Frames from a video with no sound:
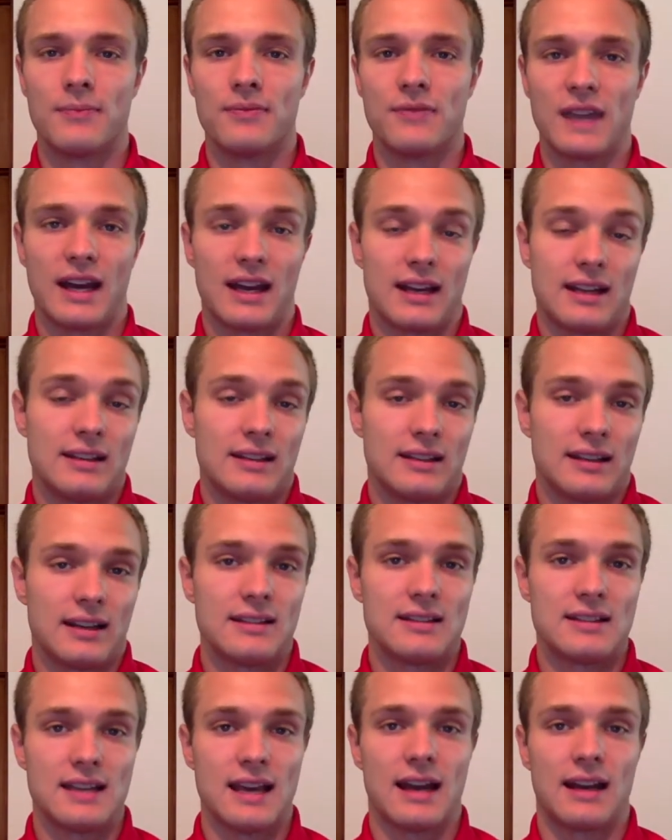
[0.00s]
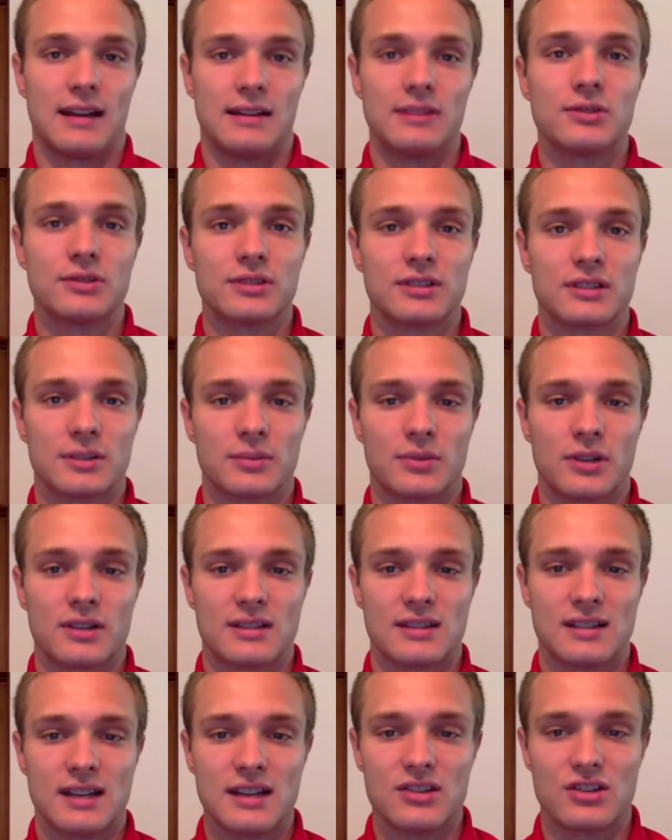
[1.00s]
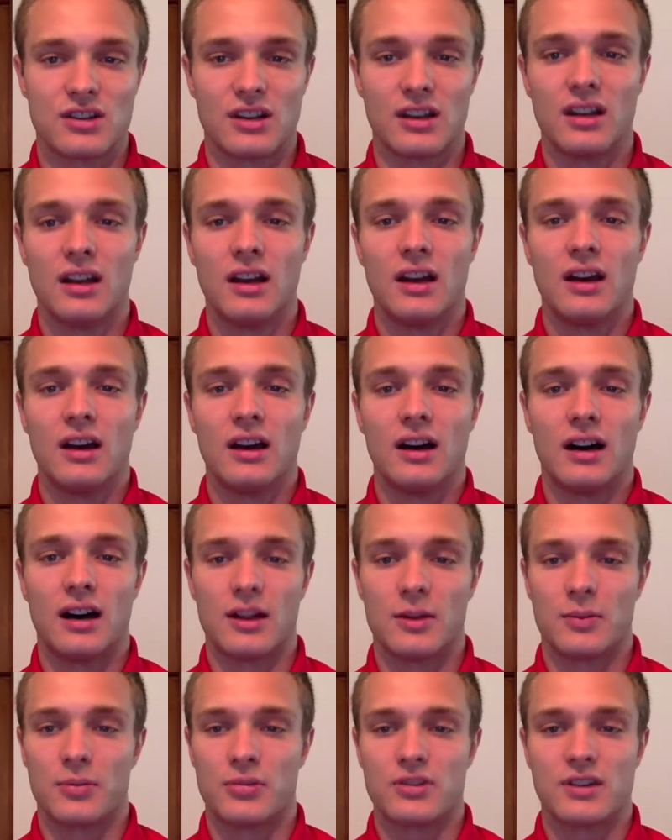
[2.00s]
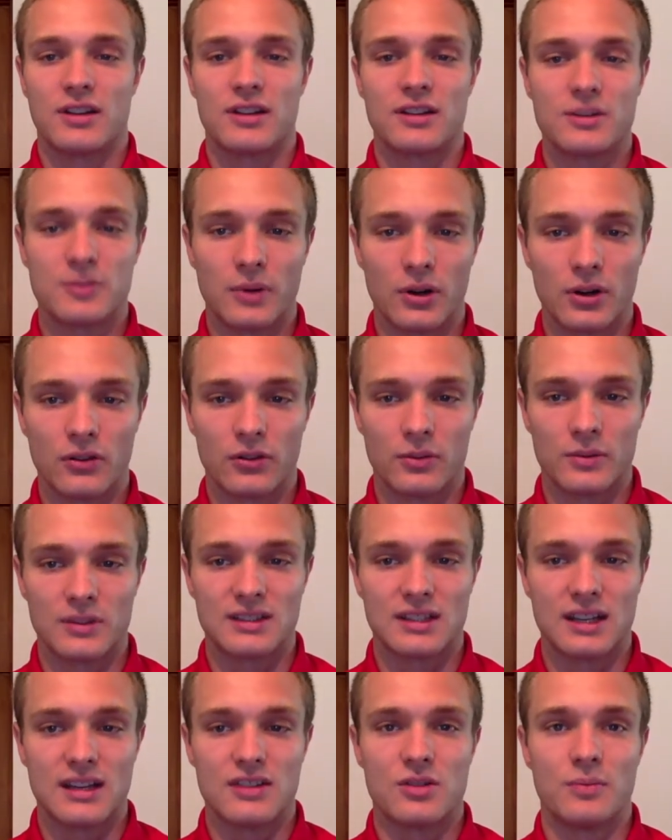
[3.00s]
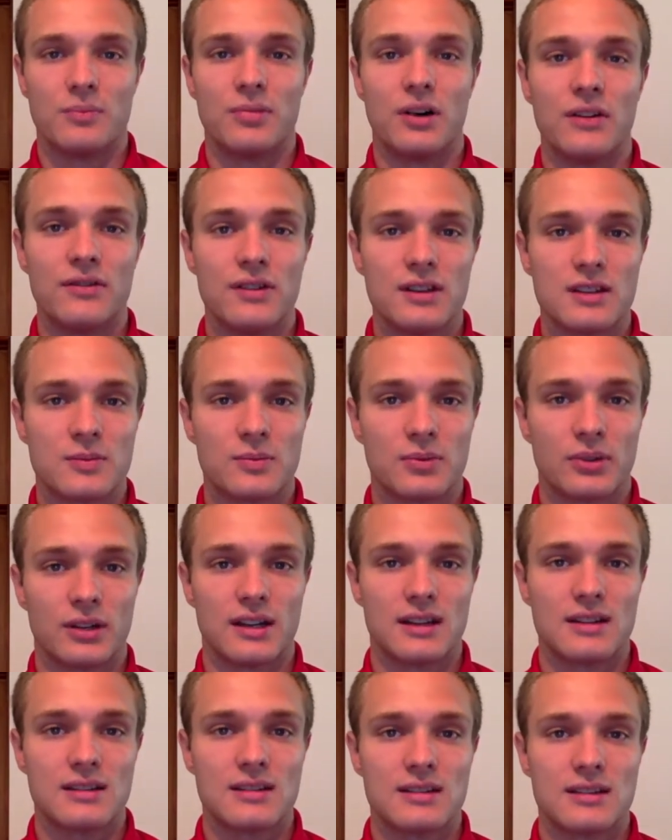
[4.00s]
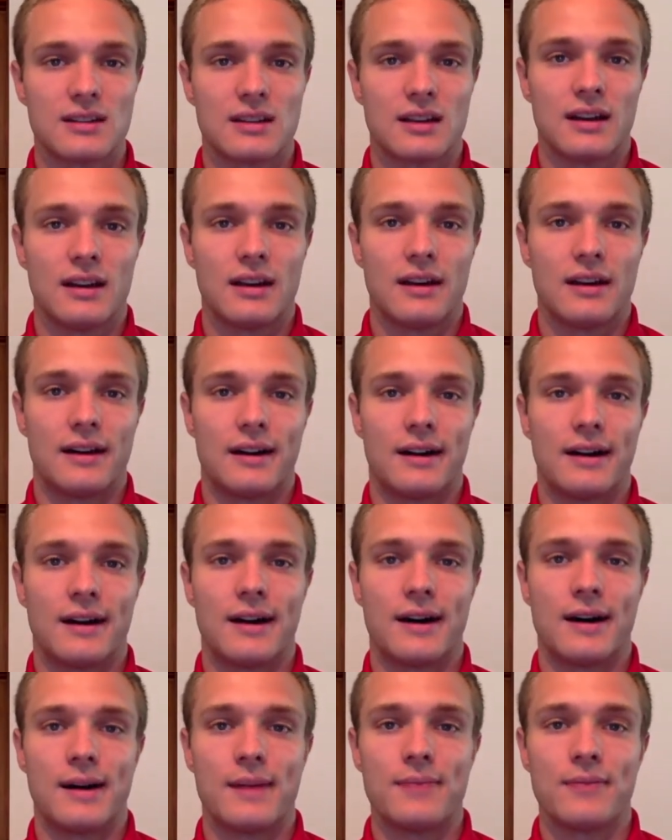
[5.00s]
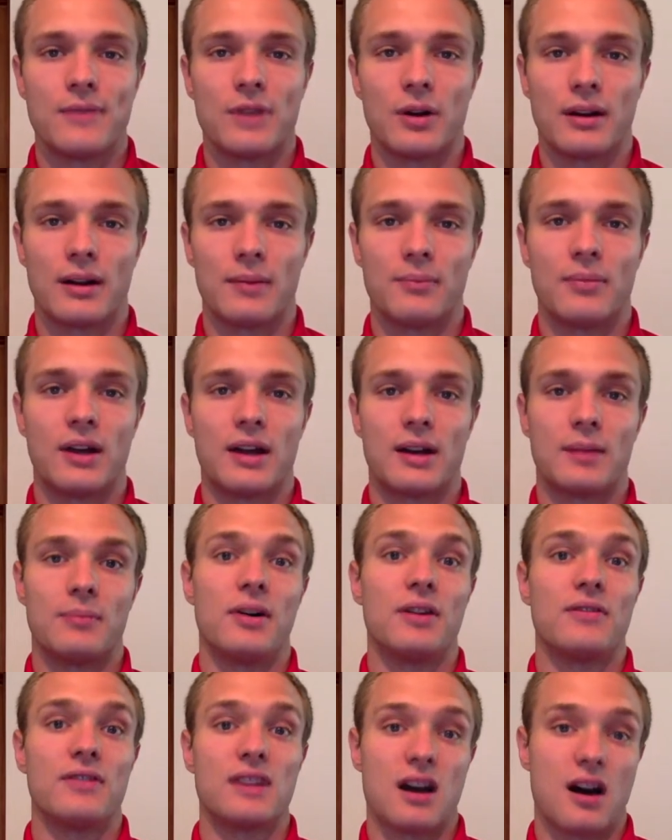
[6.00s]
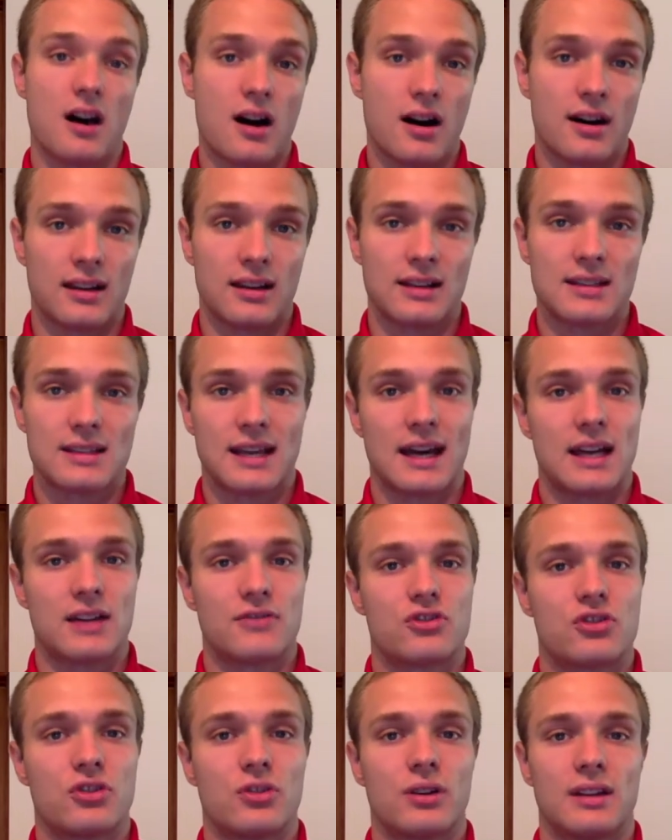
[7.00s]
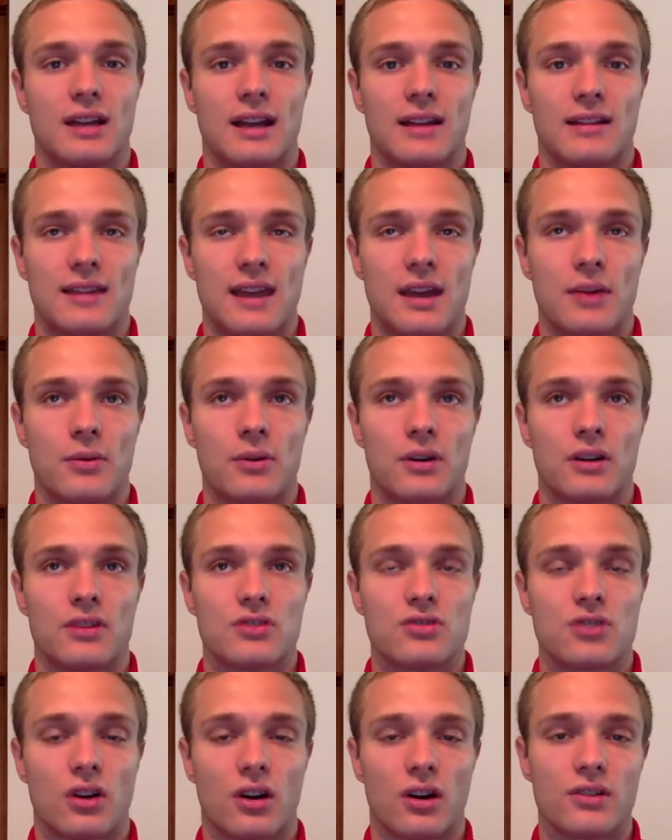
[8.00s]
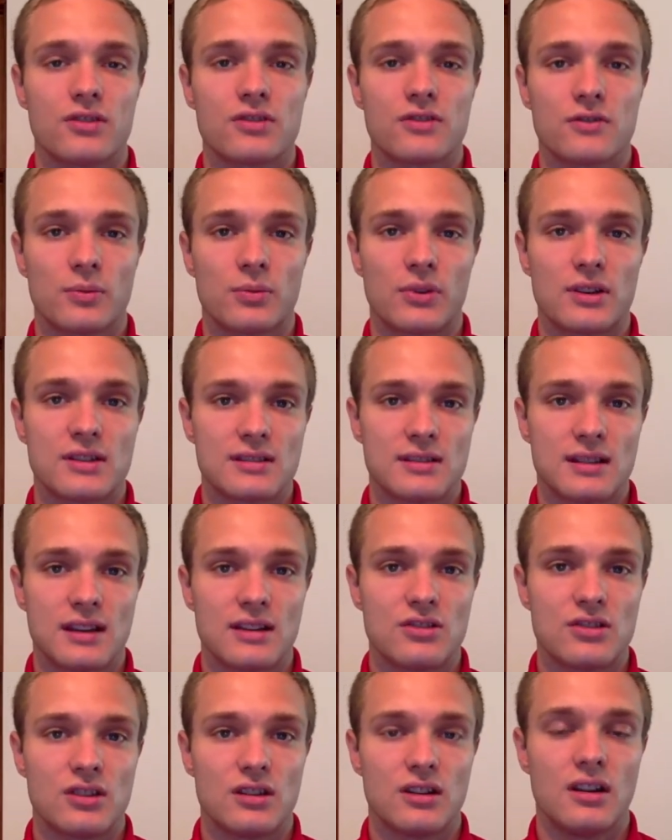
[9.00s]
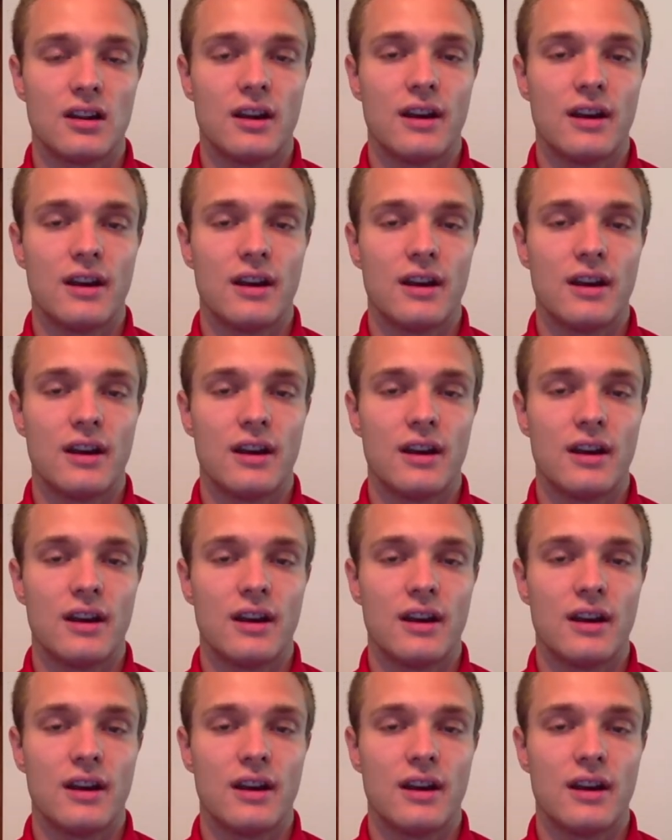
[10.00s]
That indicates he had an interest in the presentation. The presenter spoke from a stage above his place and above the audience, kind of showing that they were in charge of the presentation